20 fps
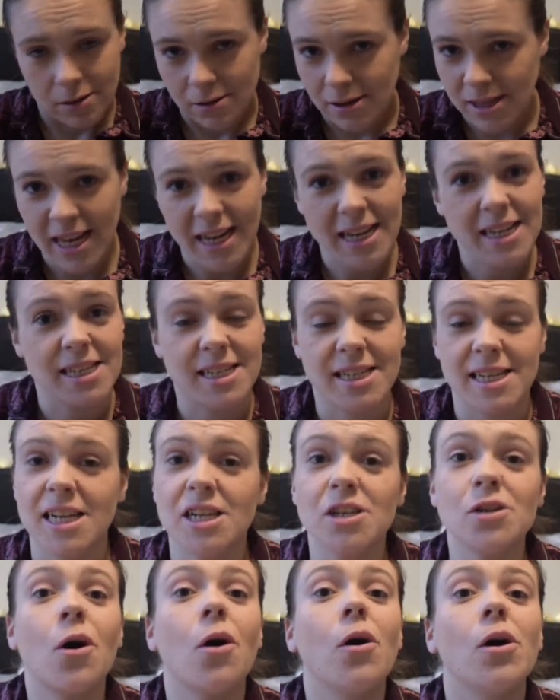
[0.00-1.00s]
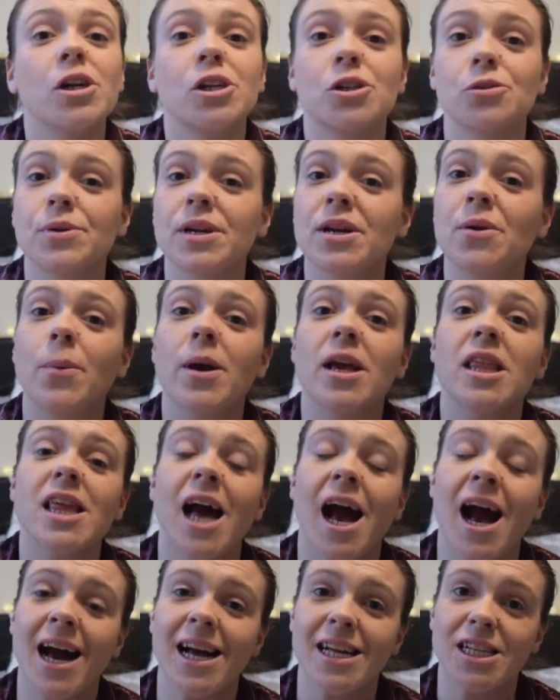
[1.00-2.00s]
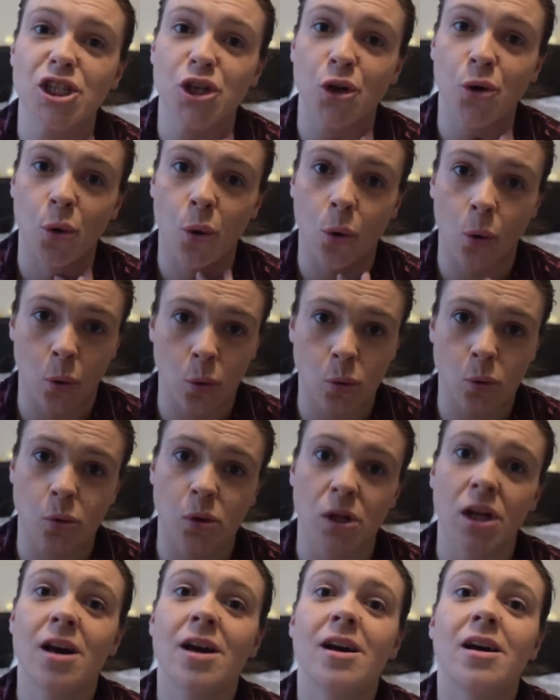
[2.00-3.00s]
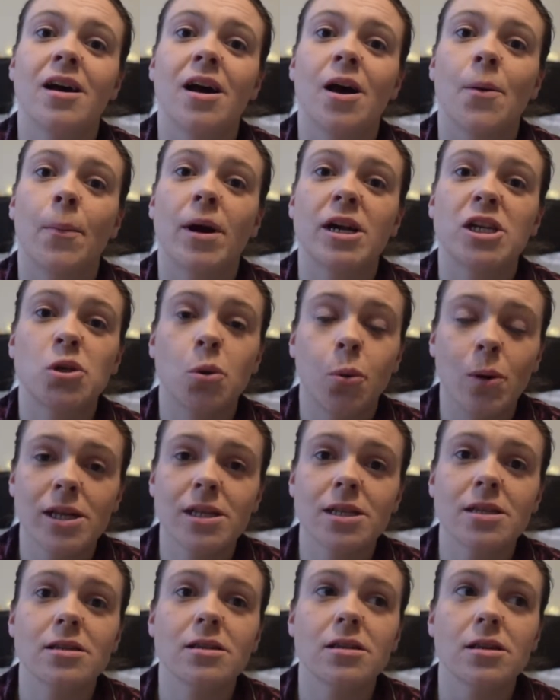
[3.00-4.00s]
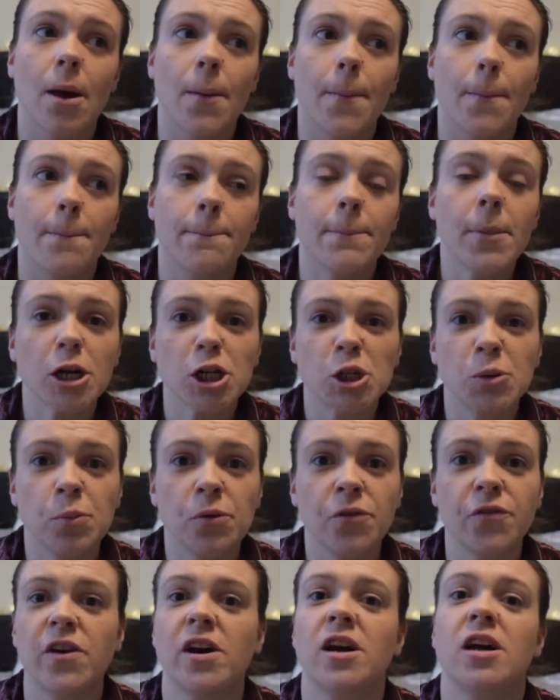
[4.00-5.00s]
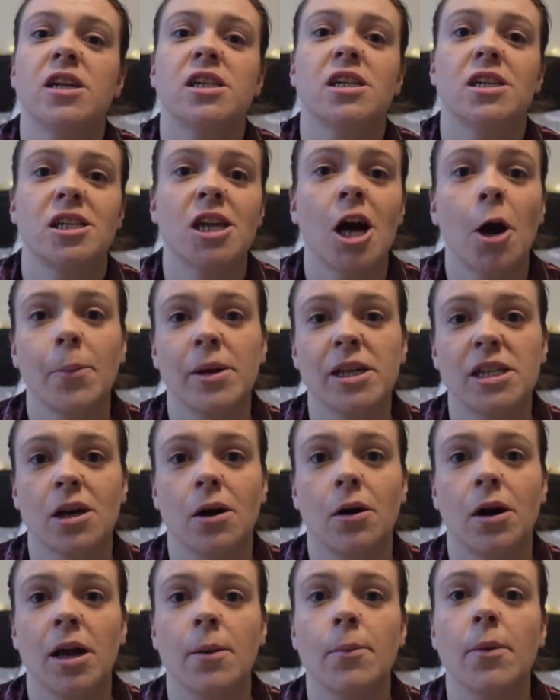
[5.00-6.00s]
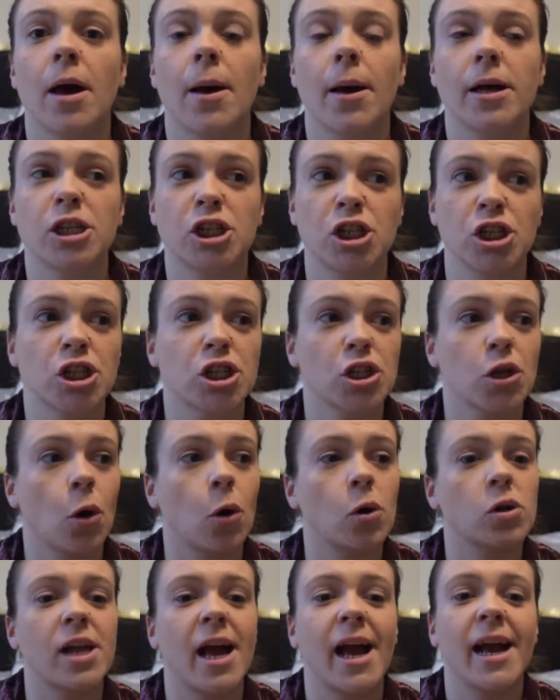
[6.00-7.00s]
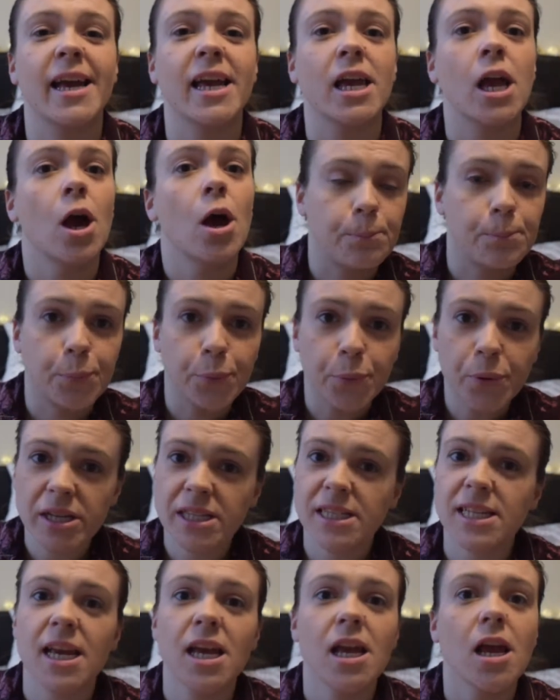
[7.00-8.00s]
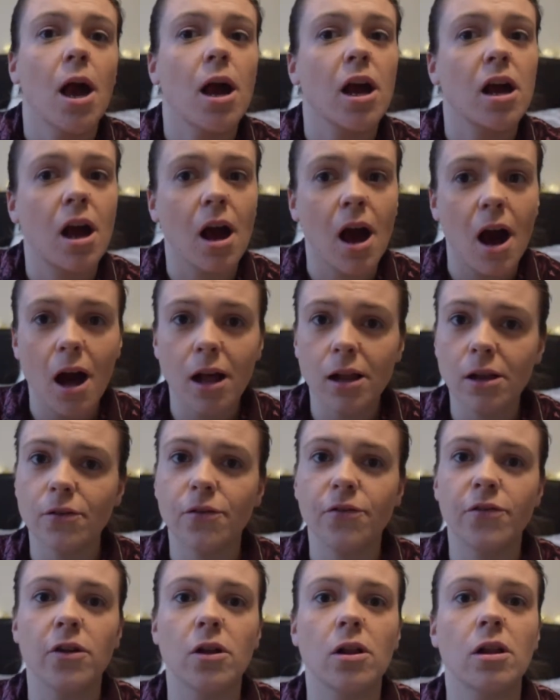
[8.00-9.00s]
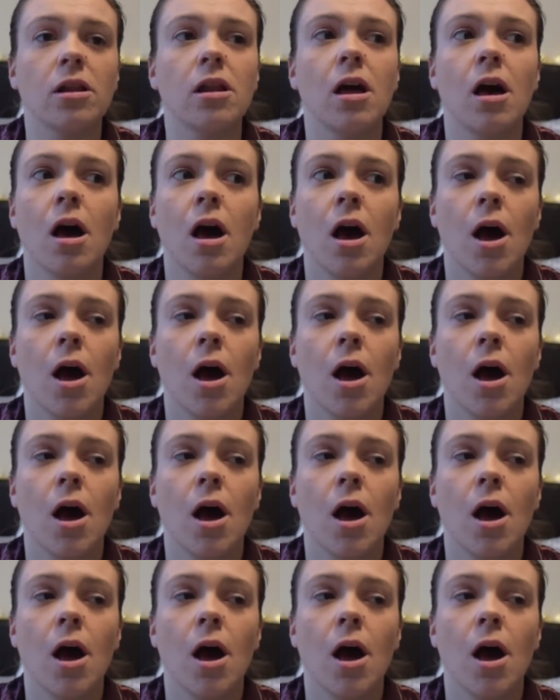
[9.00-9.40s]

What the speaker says: they did not agree with at all. My twins much preferred tummy time just on a pretty colourful